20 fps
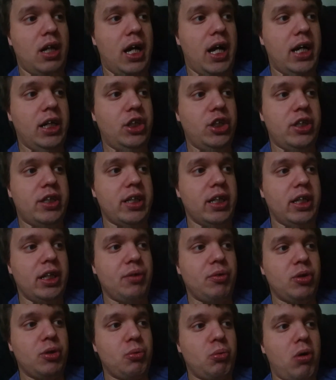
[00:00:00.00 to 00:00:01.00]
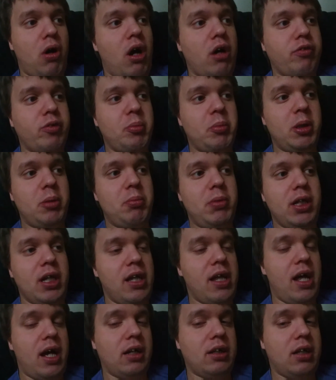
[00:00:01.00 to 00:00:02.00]
I just think it was wrong for me to
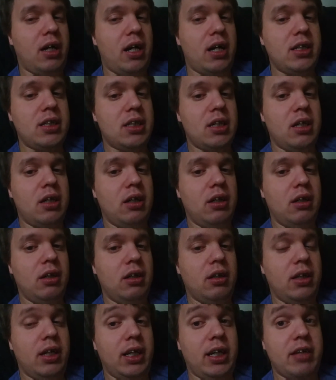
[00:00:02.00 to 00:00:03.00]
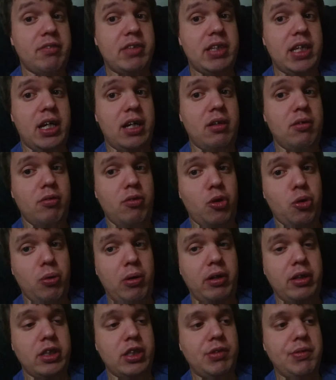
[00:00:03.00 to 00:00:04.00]
be in that class, like I've said
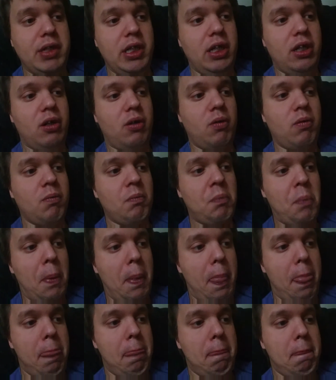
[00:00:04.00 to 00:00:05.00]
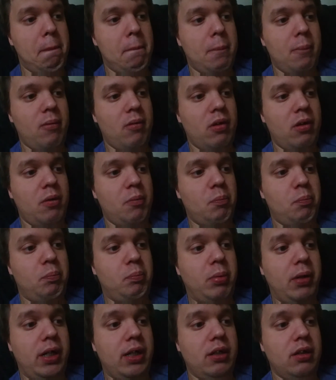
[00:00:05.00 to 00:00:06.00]
throughout this video.
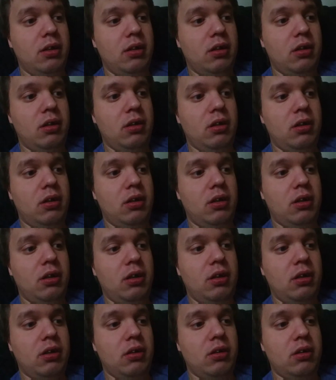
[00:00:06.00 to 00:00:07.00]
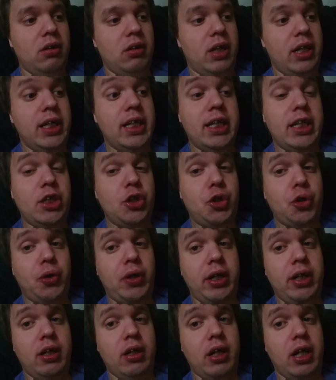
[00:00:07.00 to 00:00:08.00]
But I did
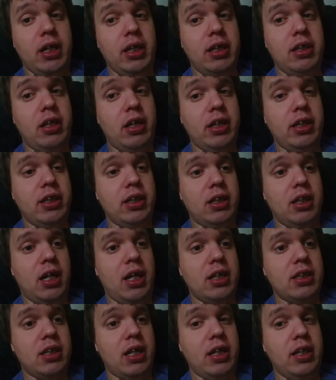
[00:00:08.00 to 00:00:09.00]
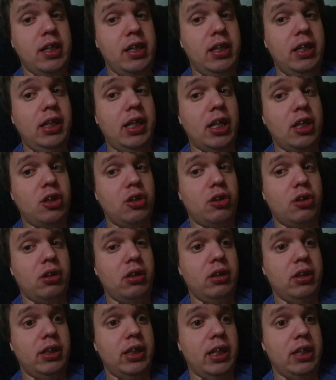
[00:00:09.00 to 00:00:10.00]
enjoy it. I did like the class. I did get
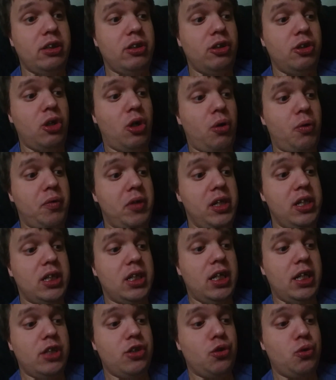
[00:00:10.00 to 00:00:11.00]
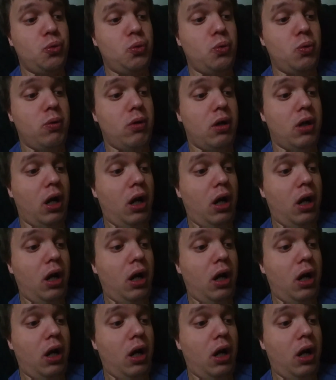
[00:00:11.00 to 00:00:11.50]
to know these kids who